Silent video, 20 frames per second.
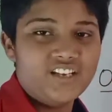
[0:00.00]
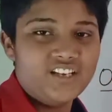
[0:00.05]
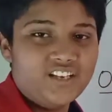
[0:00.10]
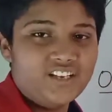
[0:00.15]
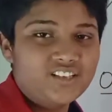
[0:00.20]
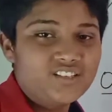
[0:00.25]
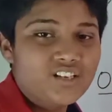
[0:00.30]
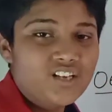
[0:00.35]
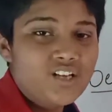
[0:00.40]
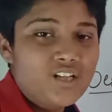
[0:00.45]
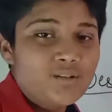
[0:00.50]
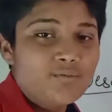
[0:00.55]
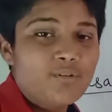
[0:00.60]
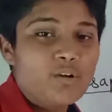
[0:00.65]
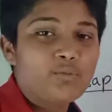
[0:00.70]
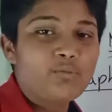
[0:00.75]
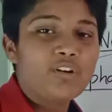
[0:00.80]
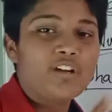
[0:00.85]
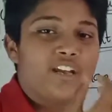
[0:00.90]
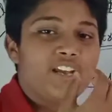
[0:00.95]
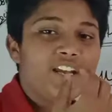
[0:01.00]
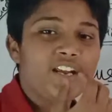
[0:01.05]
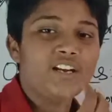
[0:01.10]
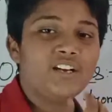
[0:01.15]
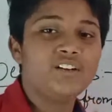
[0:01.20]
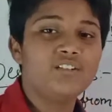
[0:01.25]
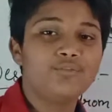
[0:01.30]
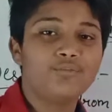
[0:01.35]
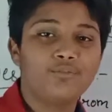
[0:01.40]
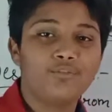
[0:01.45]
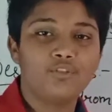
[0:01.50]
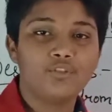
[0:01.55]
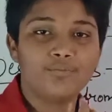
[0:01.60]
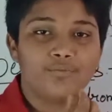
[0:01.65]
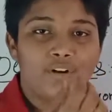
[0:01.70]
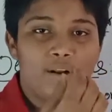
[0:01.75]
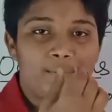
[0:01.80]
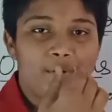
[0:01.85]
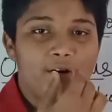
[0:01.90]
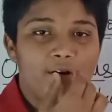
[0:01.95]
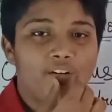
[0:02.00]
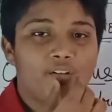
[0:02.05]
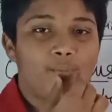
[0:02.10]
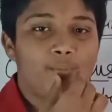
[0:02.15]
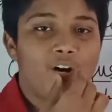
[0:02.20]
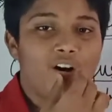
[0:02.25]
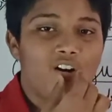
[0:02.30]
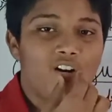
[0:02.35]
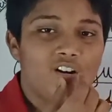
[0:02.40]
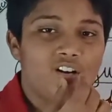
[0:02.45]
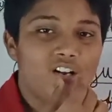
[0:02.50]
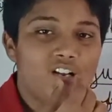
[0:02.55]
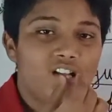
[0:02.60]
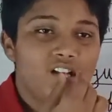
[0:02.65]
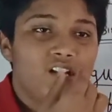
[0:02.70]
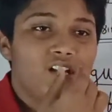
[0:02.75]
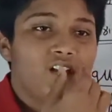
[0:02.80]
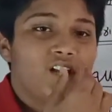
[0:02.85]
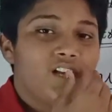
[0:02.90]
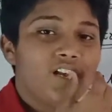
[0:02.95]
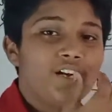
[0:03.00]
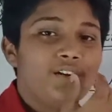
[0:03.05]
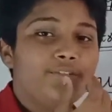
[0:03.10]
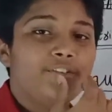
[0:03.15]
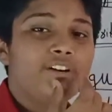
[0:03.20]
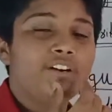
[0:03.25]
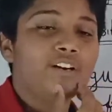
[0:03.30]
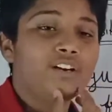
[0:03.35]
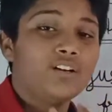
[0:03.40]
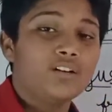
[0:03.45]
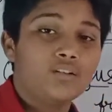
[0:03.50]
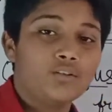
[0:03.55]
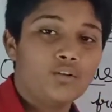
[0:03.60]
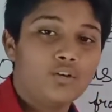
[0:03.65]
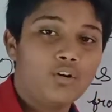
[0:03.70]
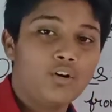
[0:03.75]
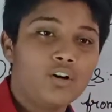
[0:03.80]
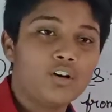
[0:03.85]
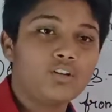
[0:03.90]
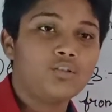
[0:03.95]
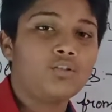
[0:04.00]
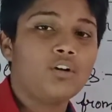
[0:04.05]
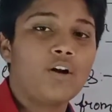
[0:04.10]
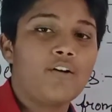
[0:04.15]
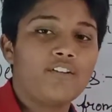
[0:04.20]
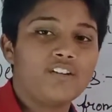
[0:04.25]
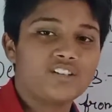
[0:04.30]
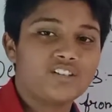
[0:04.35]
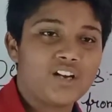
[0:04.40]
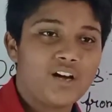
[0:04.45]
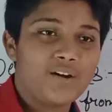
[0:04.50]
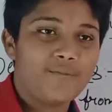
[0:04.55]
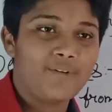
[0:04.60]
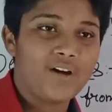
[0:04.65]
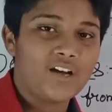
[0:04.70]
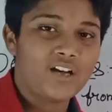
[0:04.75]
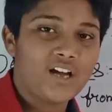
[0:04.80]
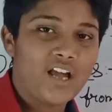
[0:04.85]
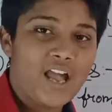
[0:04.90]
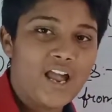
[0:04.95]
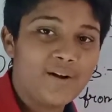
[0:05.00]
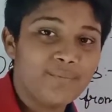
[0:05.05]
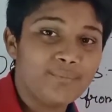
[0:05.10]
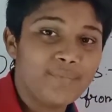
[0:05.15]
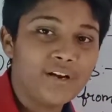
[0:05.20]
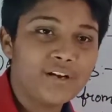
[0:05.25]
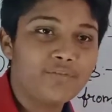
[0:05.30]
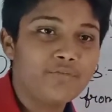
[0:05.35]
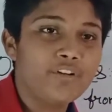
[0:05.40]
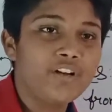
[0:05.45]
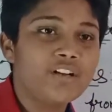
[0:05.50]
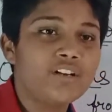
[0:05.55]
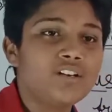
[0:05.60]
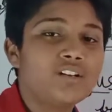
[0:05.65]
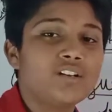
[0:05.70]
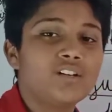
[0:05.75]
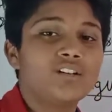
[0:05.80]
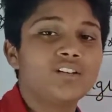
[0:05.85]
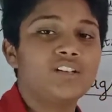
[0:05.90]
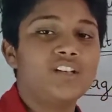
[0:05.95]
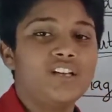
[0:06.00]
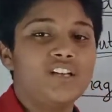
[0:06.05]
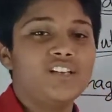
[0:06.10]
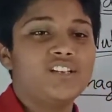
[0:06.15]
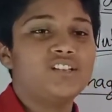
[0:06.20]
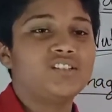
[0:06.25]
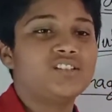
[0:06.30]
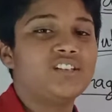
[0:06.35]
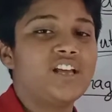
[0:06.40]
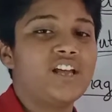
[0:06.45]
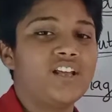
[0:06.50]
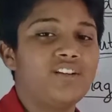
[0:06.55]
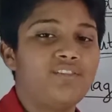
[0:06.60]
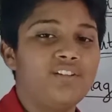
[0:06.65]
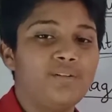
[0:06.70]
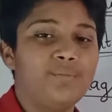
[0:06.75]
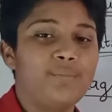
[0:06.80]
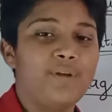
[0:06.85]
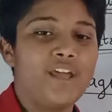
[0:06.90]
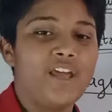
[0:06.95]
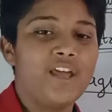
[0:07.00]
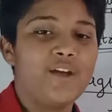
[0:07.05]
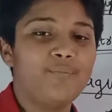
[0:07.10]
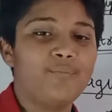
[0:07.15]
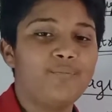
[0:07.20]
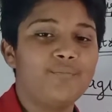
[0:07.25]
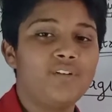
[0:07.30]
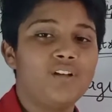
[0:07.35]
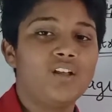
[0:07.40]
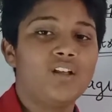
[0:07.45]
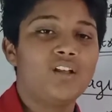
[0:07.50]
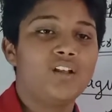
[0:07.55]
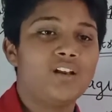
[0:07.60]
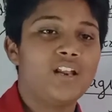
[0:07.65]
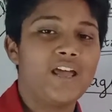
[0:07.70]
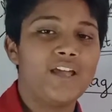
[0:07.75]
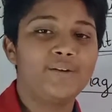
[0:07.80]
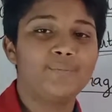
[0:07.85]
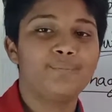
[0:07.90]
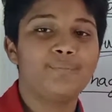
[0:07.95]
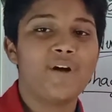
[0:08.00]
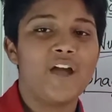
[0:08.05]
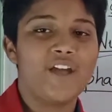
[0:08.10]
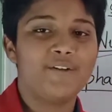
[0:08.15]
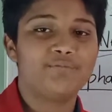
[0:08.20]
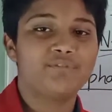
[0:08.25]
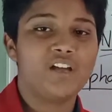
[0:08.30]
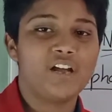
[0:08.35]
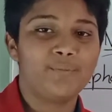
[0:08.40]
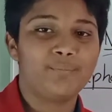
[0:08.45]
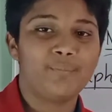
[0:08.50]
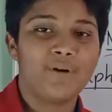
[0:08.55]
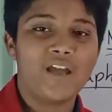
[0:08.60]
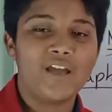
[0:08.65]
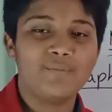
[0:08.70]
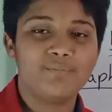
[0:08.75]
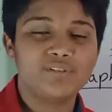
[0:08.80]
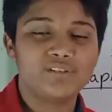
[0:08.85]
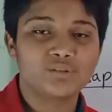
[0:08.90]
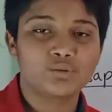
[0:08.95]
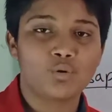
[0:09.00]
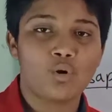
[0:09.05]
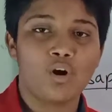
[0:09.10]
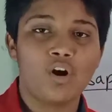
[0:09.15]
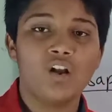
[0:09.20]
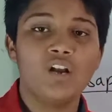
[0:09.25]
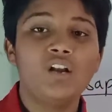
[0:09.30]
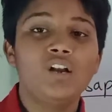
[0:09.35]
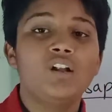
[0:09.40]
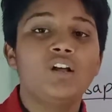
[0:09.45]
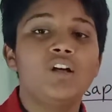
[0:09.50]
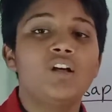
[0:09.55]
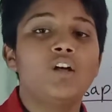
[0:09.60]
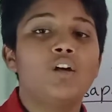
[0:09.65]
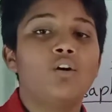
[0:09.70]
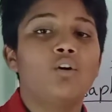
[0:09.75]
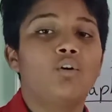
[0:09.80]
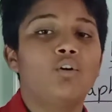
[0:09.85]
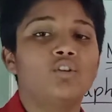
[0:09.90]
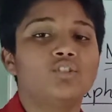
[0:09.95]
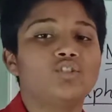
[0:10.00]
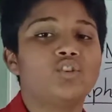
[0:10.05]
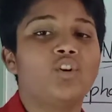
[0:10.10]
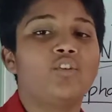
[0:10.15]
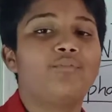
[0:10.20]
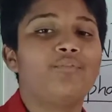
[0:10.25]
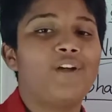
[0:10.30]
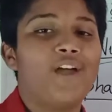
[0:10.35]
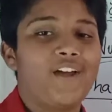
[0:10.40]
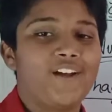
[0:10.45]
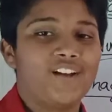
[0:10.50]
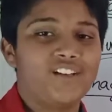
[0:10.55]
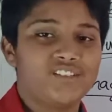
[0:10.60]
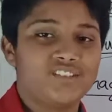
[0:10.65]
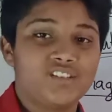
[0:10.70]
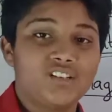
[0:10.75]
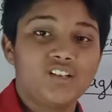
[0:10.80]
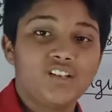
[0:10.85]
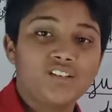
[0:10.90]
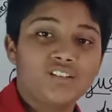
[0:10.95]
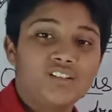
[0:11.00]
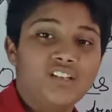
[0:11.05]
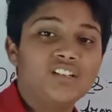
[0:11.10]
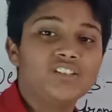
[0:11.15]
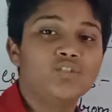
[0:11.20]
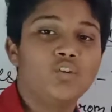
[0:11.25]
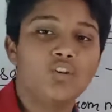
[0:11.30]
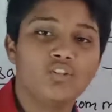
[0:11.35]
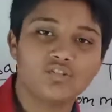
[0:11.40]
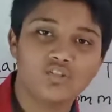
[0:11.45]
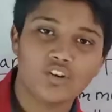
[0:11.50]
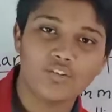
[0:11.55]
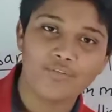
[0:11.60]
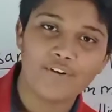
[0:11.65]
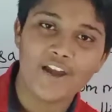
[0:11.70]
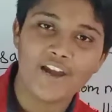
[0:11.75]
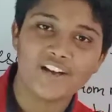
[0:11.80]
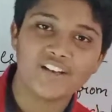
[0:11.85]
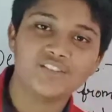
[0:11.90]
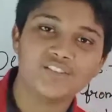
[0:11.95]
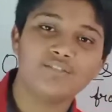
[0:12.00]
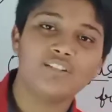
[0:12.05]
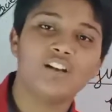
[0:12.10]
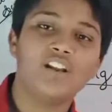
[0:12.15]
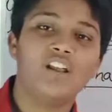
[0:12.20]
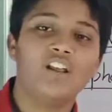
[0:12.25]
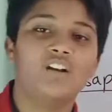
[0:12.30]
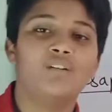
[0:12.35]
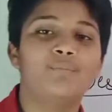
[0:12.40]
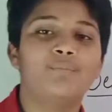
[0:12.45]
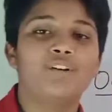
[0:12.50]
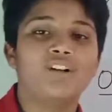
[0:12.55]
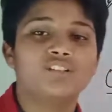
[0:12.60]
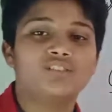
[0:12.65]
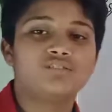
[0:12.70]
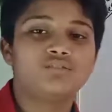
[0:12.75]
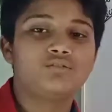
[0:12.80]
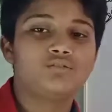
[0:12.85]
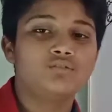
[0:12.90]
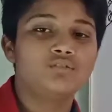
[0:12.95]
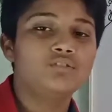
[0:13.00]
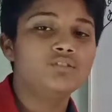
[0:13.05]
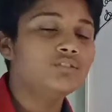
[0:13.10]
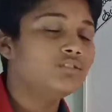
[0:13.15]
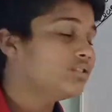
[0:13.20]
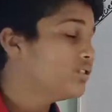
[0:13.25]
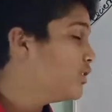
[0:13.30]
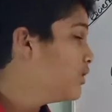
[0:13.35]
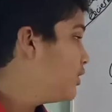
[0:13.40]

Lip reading: is when we eat food from our mouth, it will go to our stomach, and between these there will be a light pipe. That pipe is called autophagus. This autophagus will help us to